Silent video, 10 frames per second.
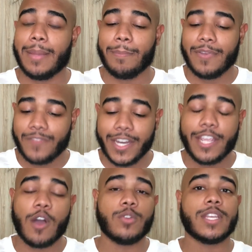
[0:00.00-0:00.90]

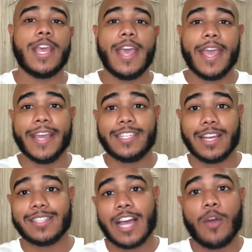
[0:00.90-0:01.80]
videos. It
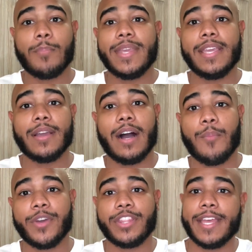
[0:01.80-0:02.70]
does help me
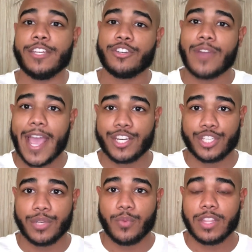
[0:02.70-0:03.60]
with the
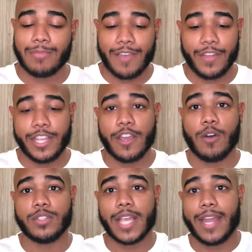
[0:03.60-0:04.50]
interaction with my videos,